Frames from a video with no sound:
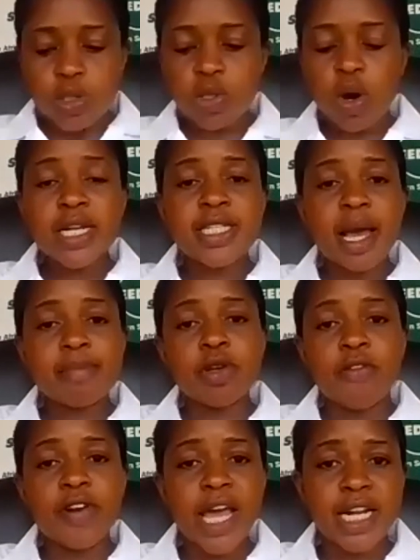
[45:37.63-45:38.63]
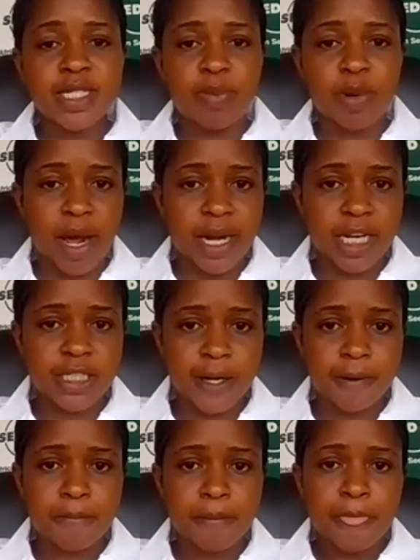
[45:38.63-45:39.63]
So in terms of land
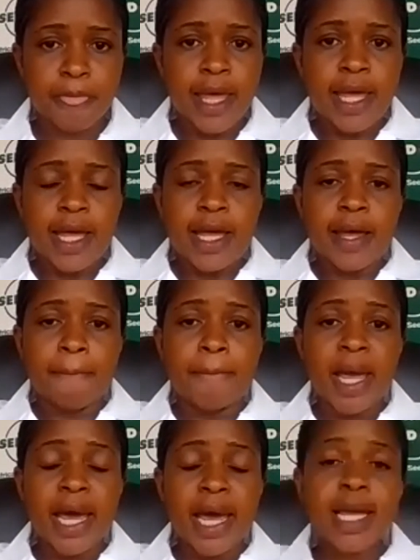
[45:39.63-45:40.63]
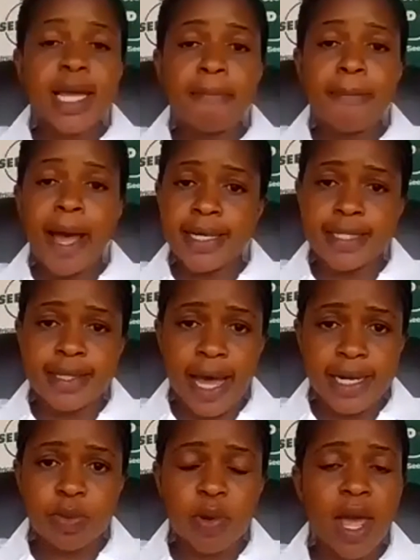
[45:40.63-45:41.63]
preparation, bearing in mind
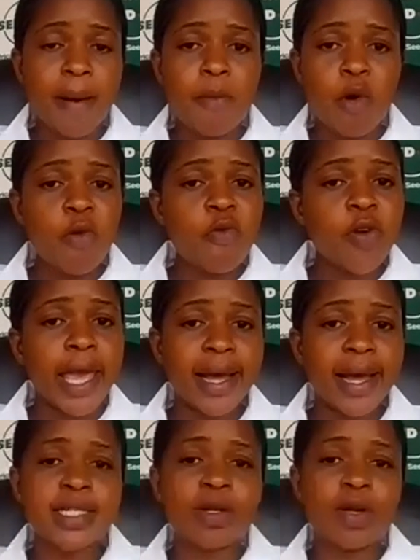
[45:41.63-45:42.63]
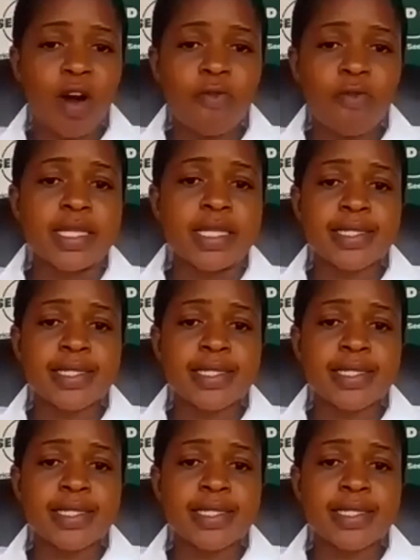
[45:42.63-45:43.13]
that we are moving hand in glove with